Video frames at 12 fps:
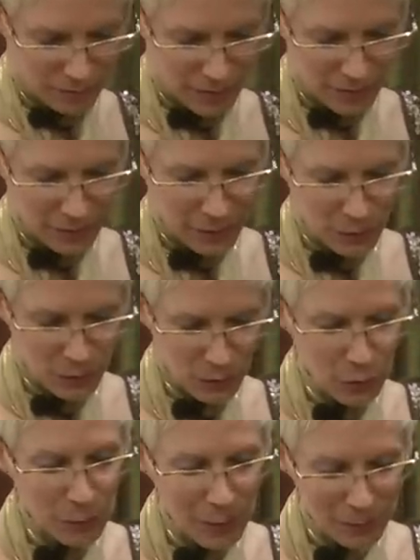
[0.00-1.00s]
basically
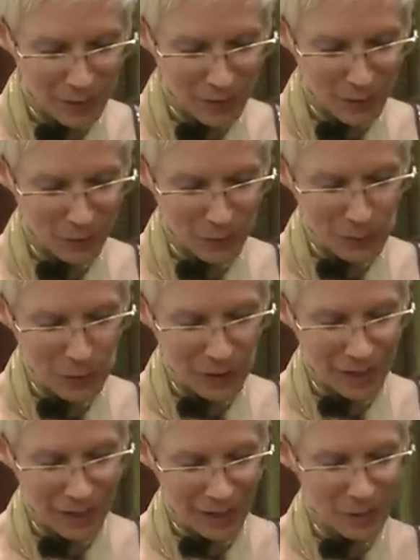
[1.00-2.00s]
scoop up this from your
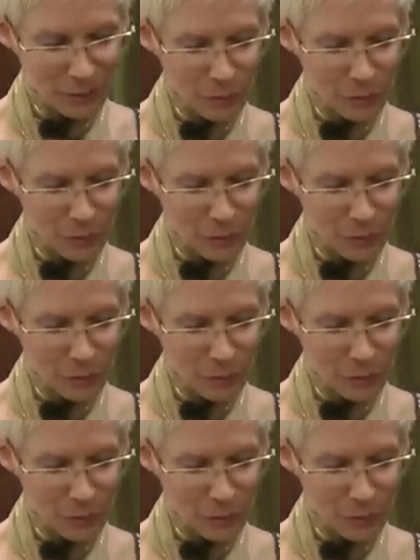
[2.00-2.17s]
hand.